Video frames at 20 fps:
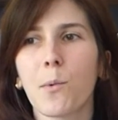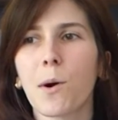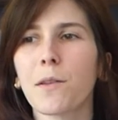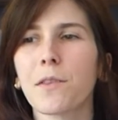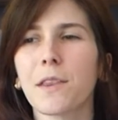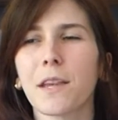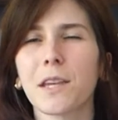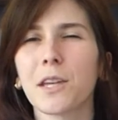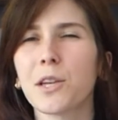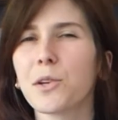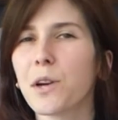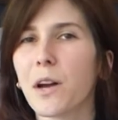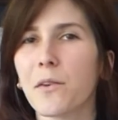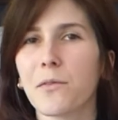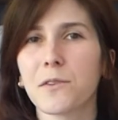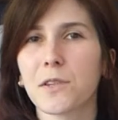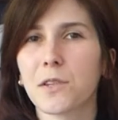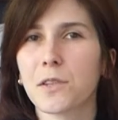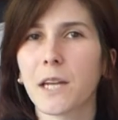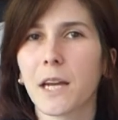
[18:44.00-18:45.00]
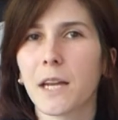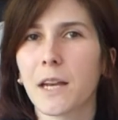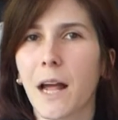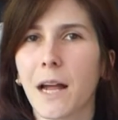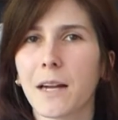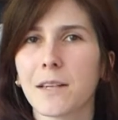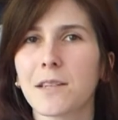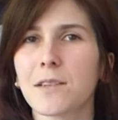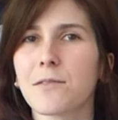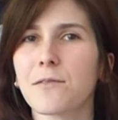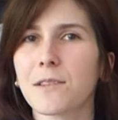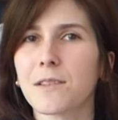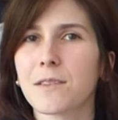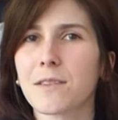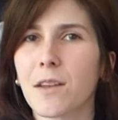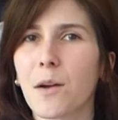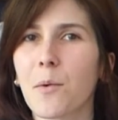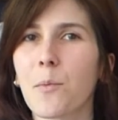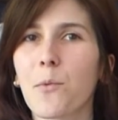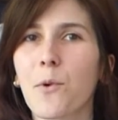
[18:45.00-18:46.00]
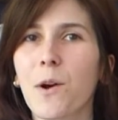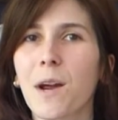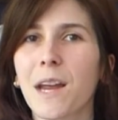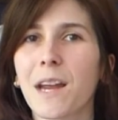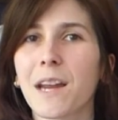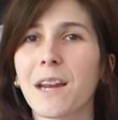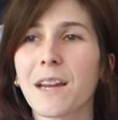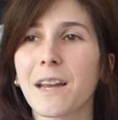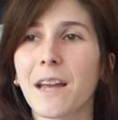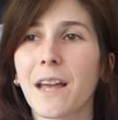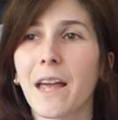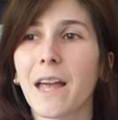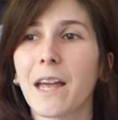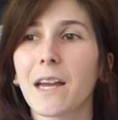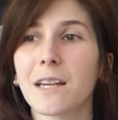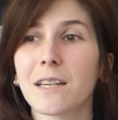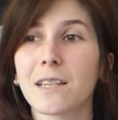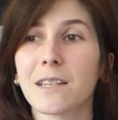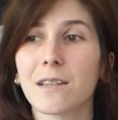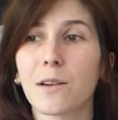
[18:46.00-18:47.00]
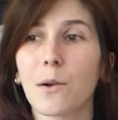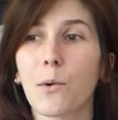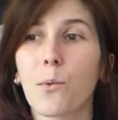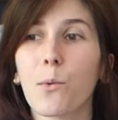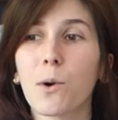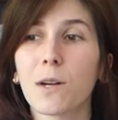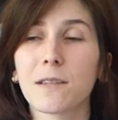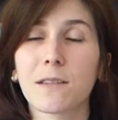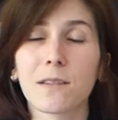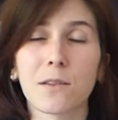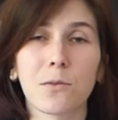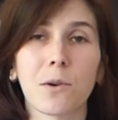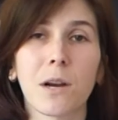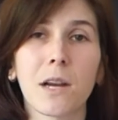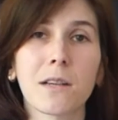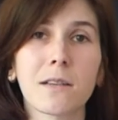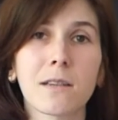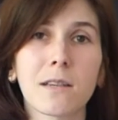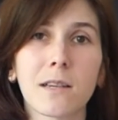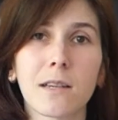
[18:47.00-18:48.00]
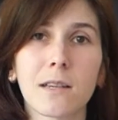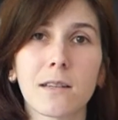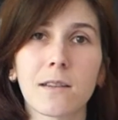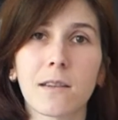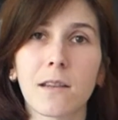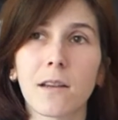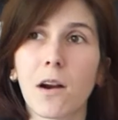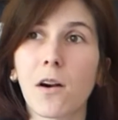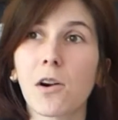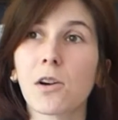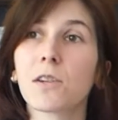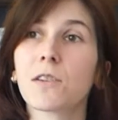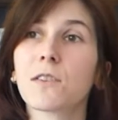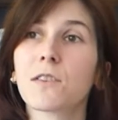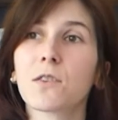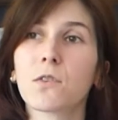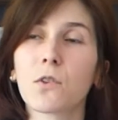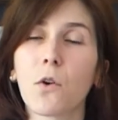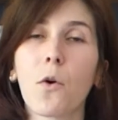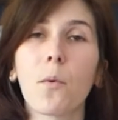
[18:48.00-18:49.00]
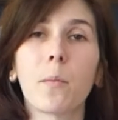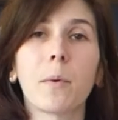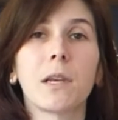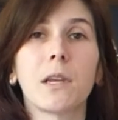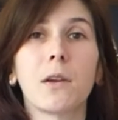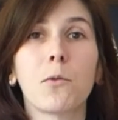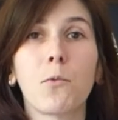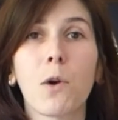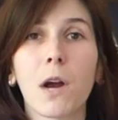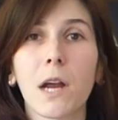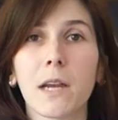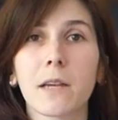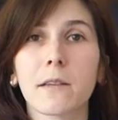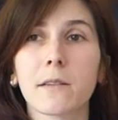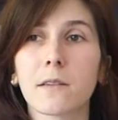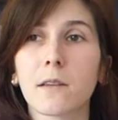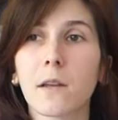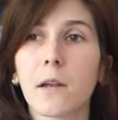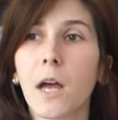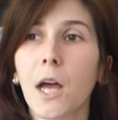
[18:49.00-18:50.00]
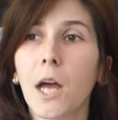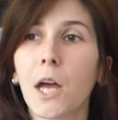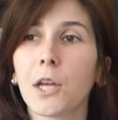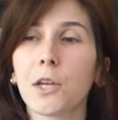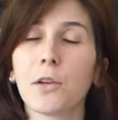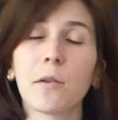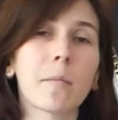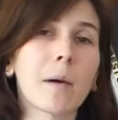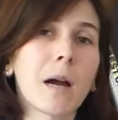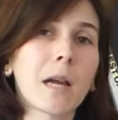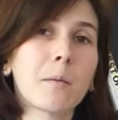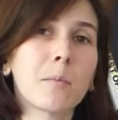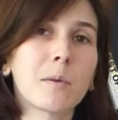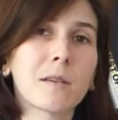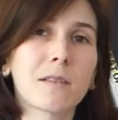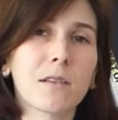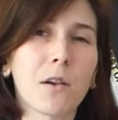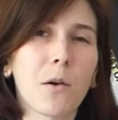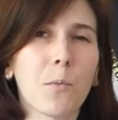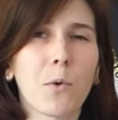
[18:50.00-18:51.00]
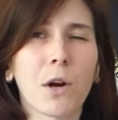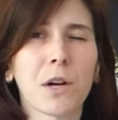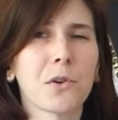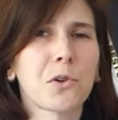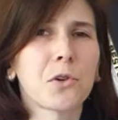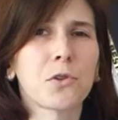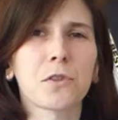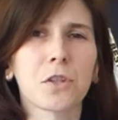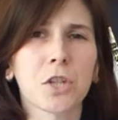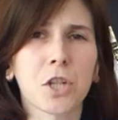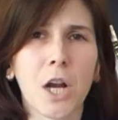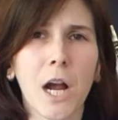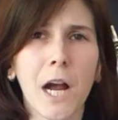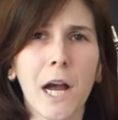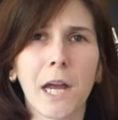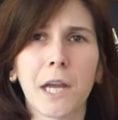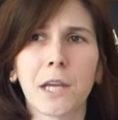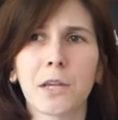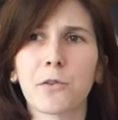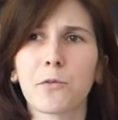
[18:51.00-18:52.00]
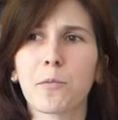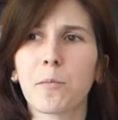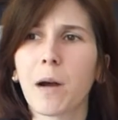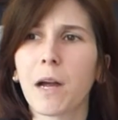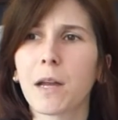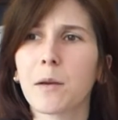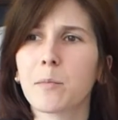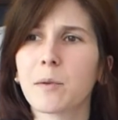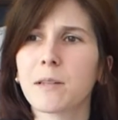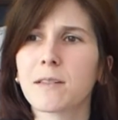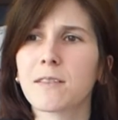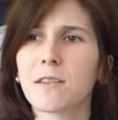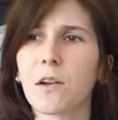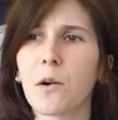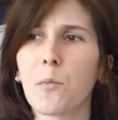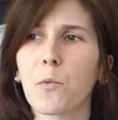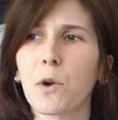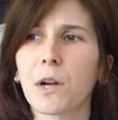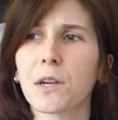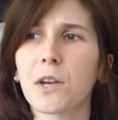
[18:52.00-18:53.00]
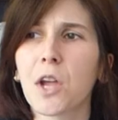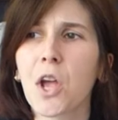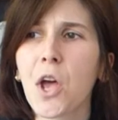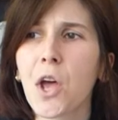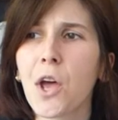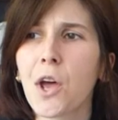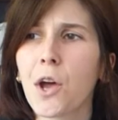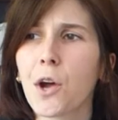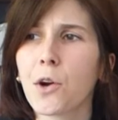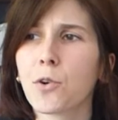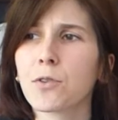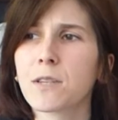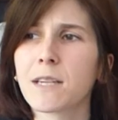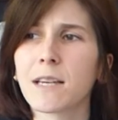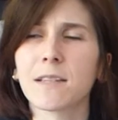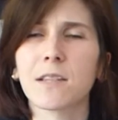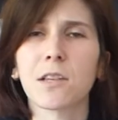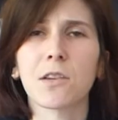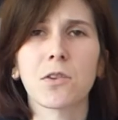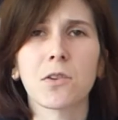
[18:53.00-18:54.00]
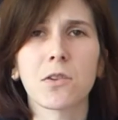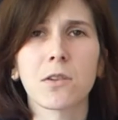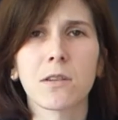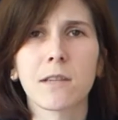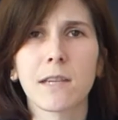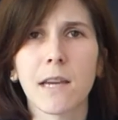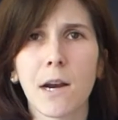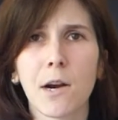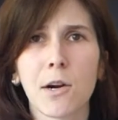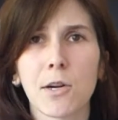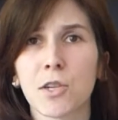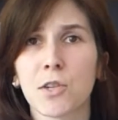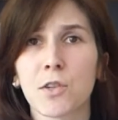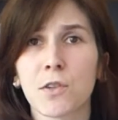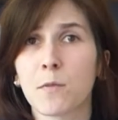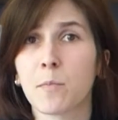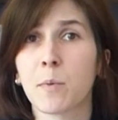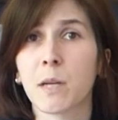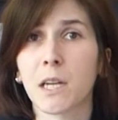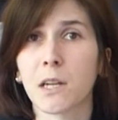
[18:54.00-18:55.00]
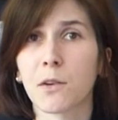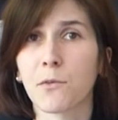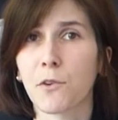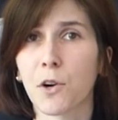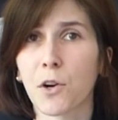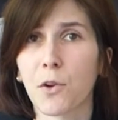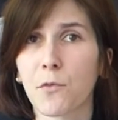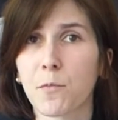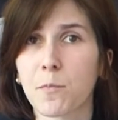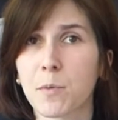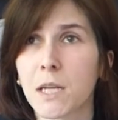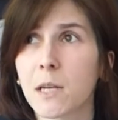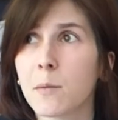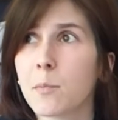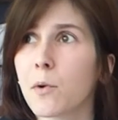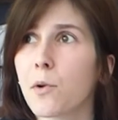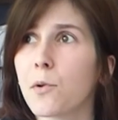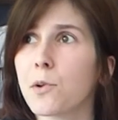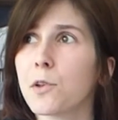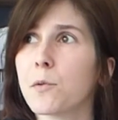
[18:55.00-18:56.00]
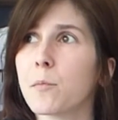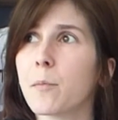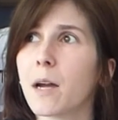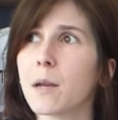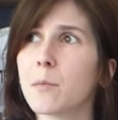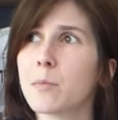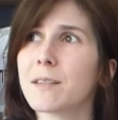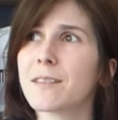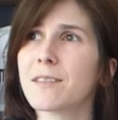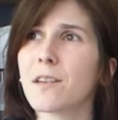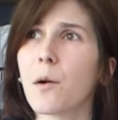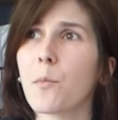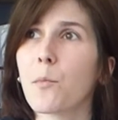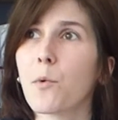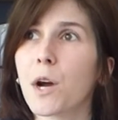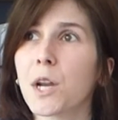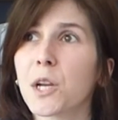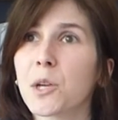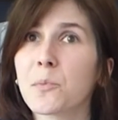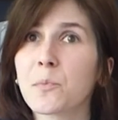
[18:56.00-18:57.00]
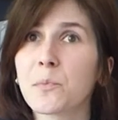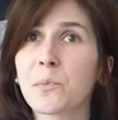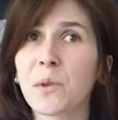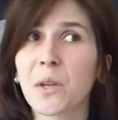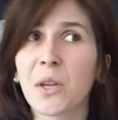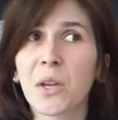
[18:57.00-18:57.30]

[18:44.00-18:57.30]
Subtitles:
well, then you have to get active in some way. And what's great is there are so many ways. You might be someone who's shy. You might be someone who doesn't dare to speak in front of people. You might be someone